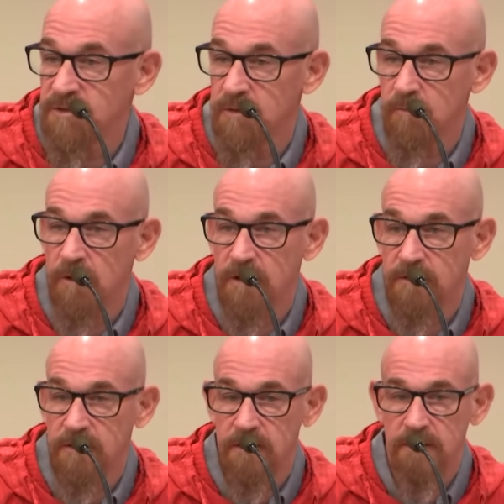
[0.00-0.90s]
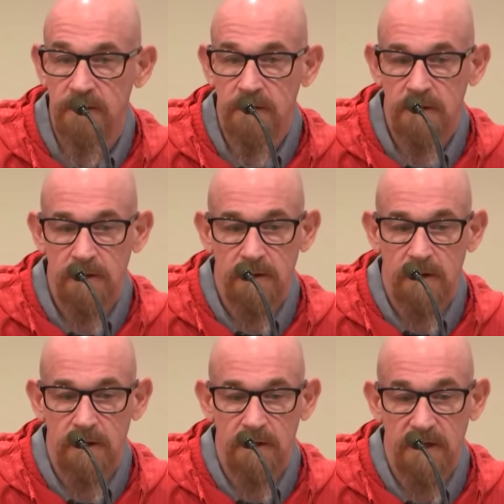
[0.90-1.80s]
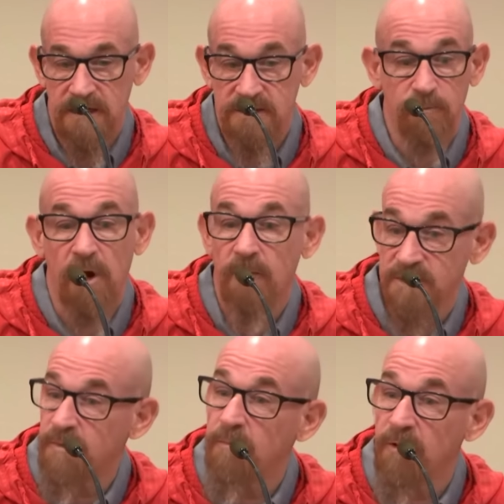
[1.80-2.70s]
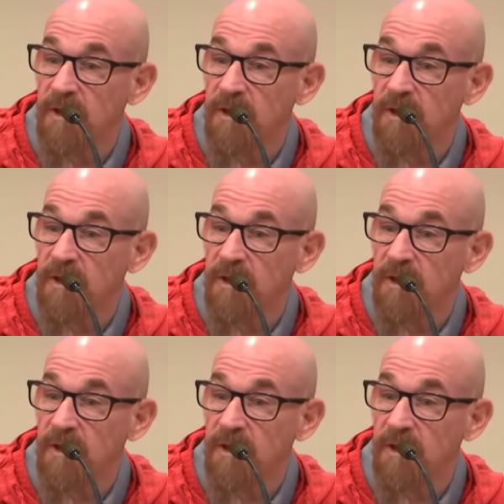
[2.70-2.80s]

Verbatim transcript: So what the, I guess the props people